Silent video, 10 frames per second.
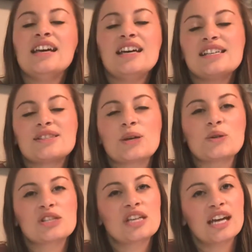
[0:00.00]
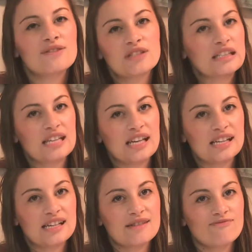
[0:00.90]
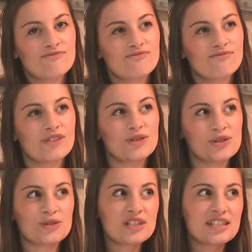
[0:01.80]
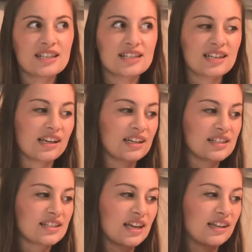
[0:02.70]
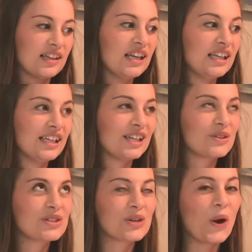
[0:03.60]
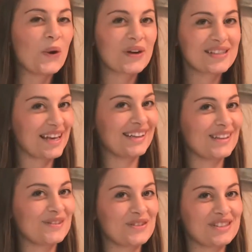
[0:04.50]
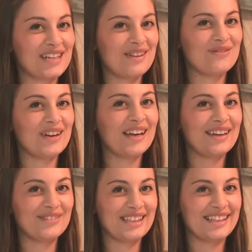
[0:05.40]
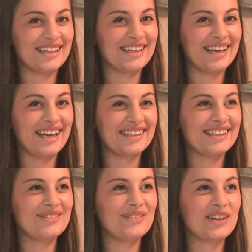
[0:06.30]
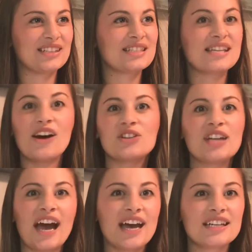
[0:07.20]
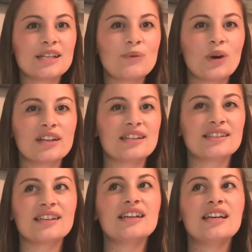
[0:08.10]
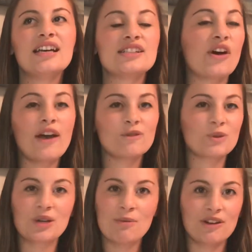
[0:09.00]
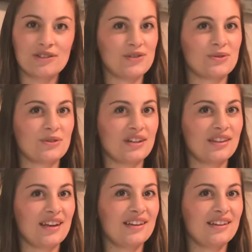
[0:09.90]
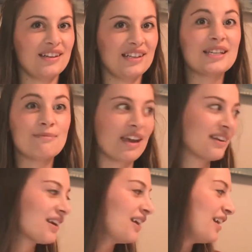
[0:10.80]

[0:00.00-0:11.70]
And so just kind of dictating those stories that he's telling us. And he was so excited the first time we did it. And he wanted to tell Dad, and he wanted to tell everyone about his story that he made.